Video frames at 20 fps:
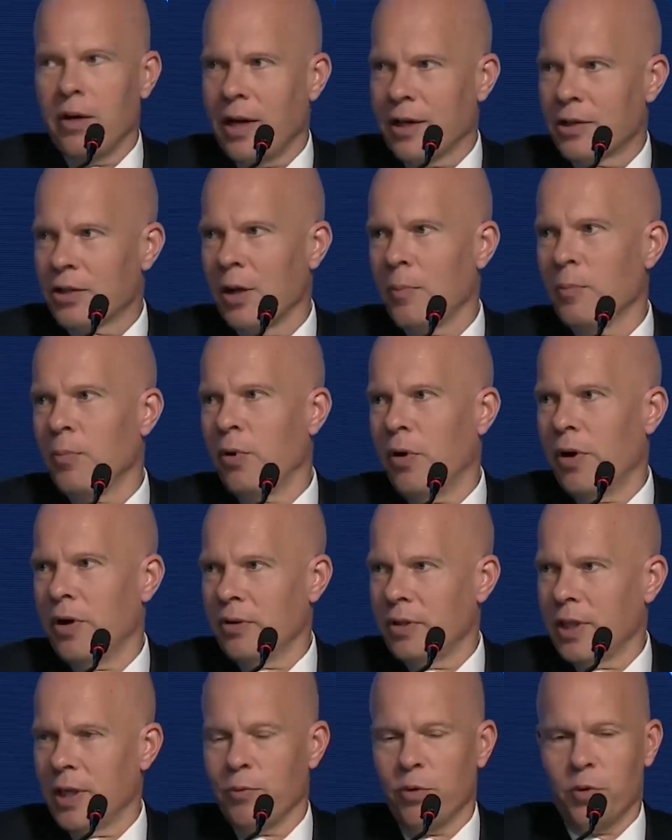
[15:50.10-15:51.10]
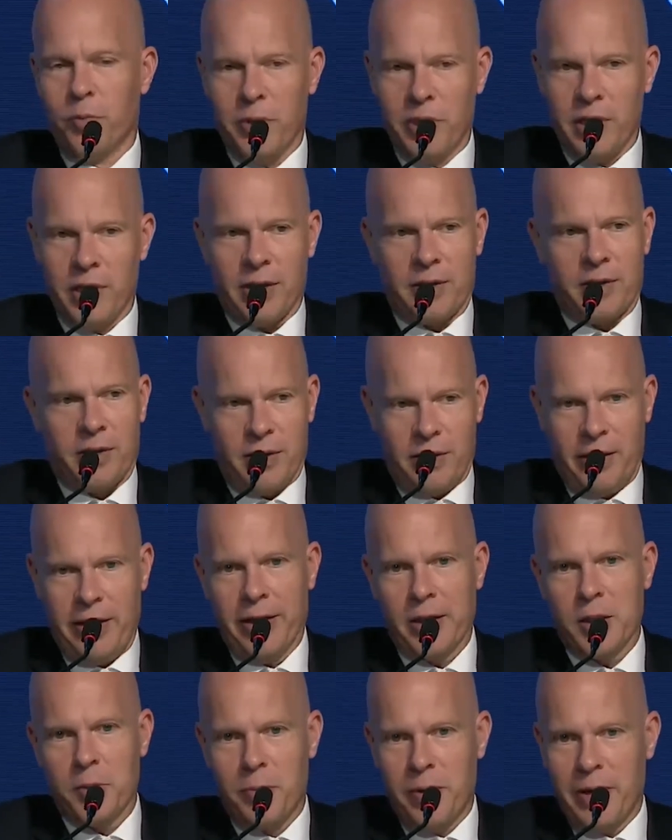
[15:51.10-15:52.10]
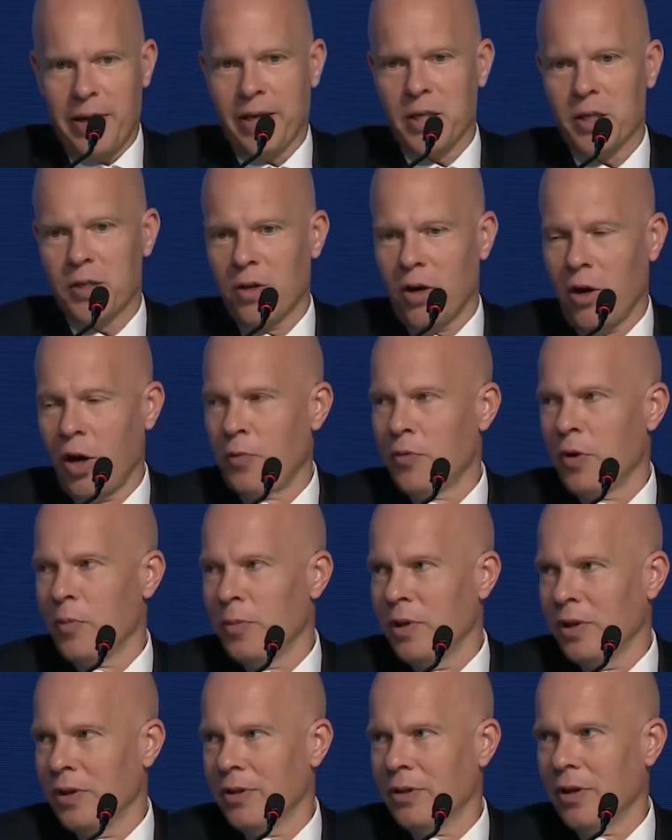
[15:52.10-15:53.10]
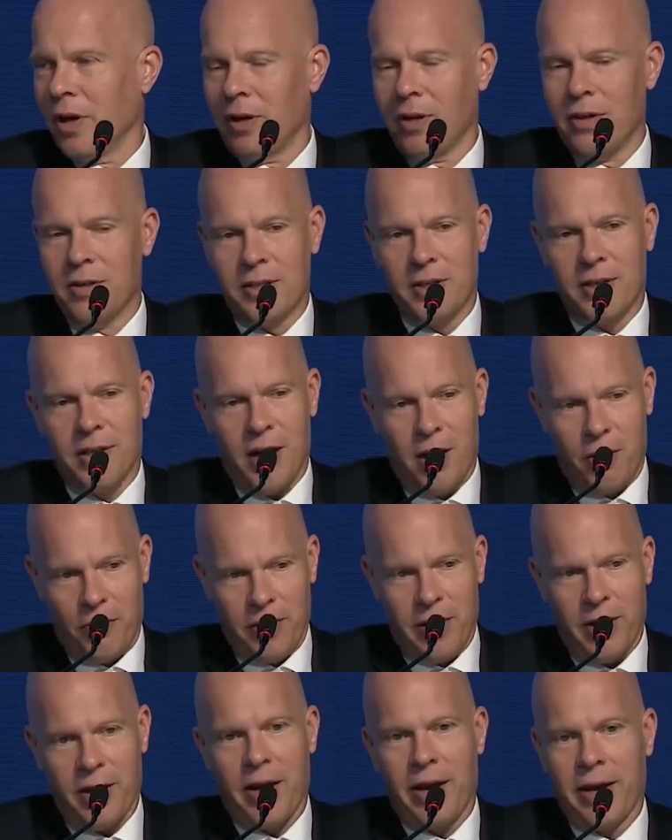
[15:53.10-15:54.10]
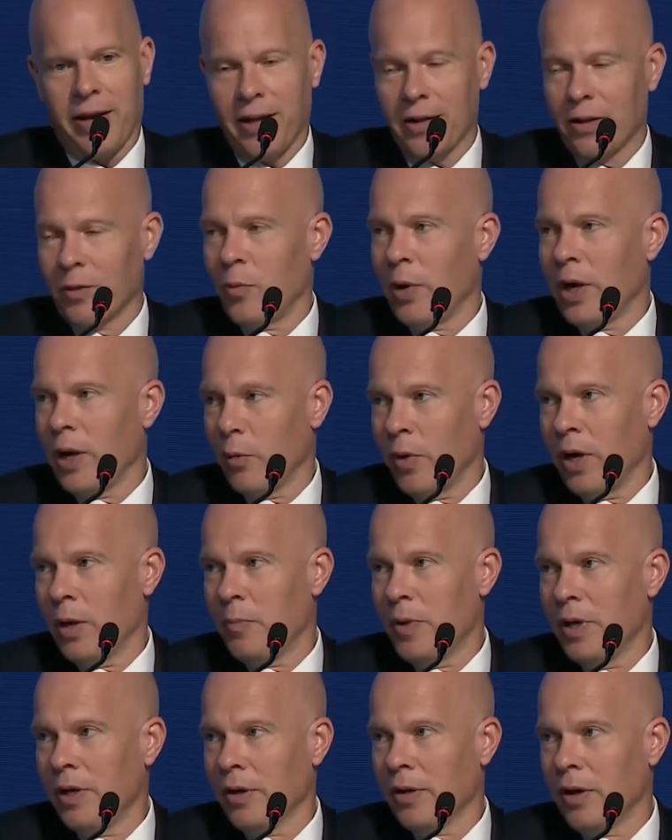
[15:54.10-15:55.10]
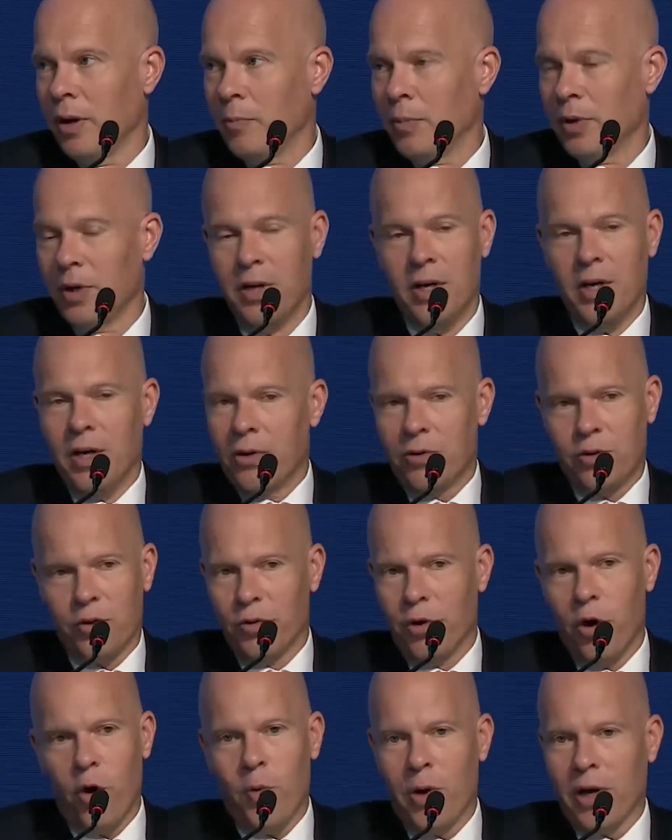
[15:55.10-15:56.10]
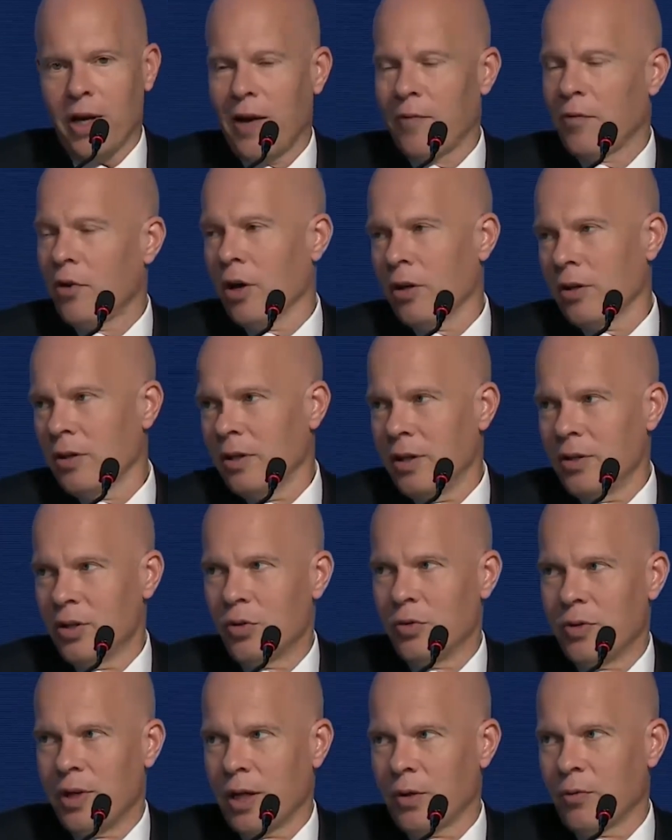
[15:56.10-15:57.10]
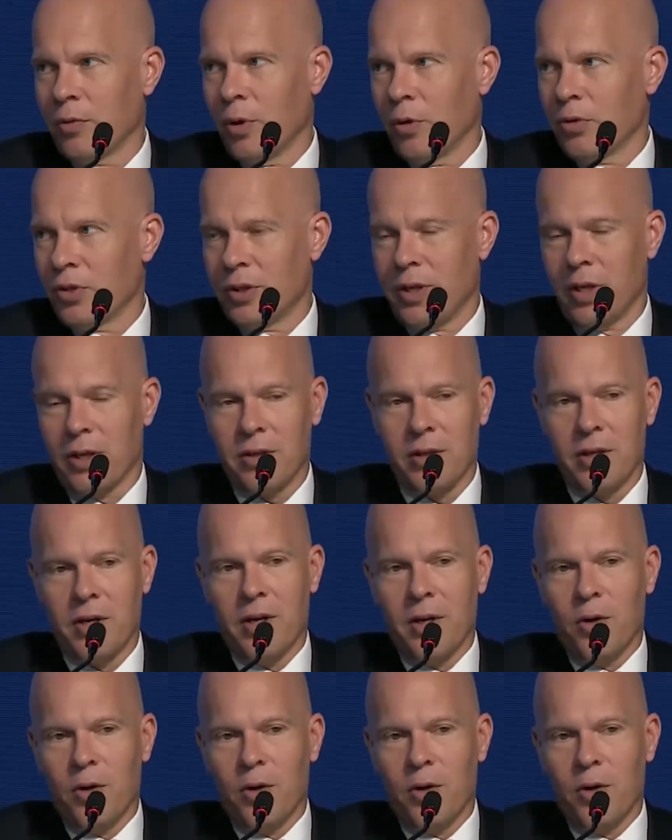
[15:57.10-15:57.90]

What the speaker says: At some point, they would be at X hundred million dollars, and now they're like at a way, way bigger number. So no one have gotten into that growth yet.